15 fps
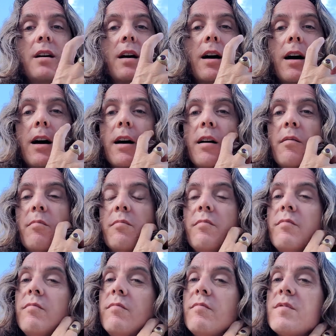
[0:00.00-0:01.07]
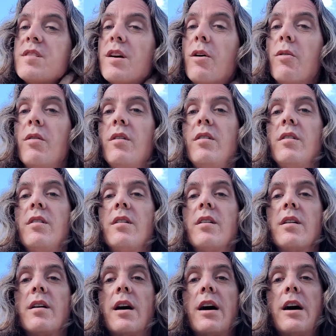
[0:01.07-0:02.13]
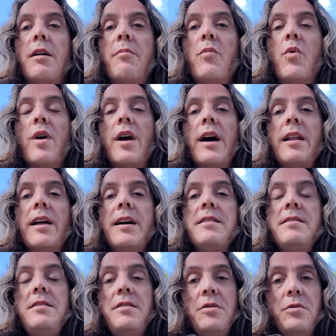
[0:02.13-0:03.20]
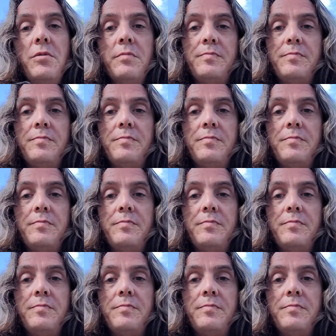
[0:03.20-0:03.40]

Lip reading: What I like to do